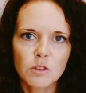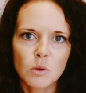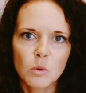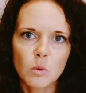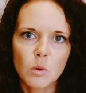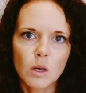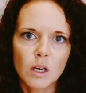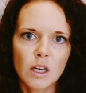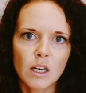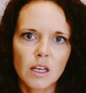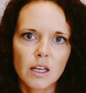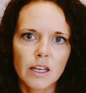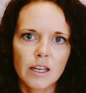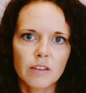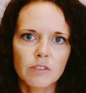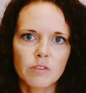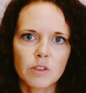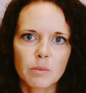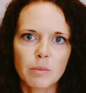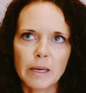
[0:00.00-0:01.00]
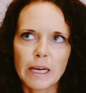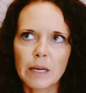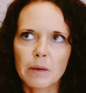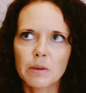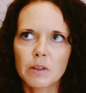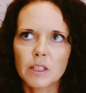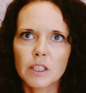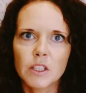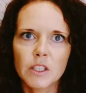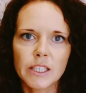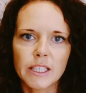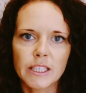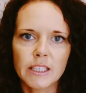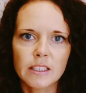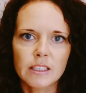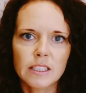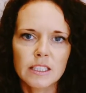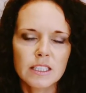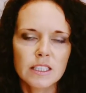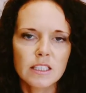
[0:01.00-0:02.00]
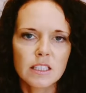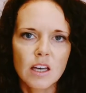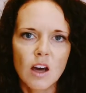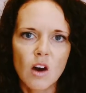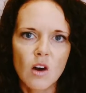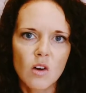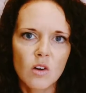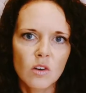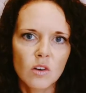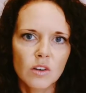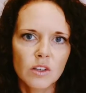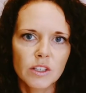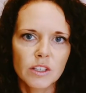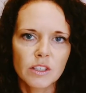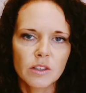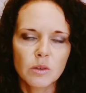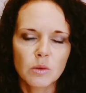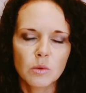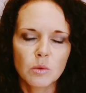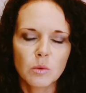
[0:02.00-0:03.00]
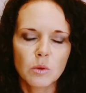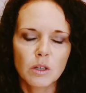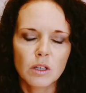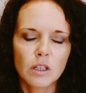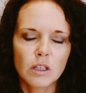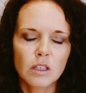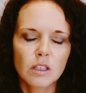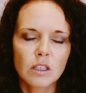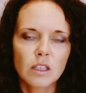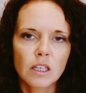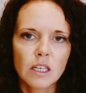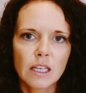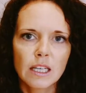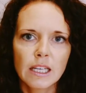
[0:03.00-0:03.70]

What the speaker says: or if the power grid is gone, or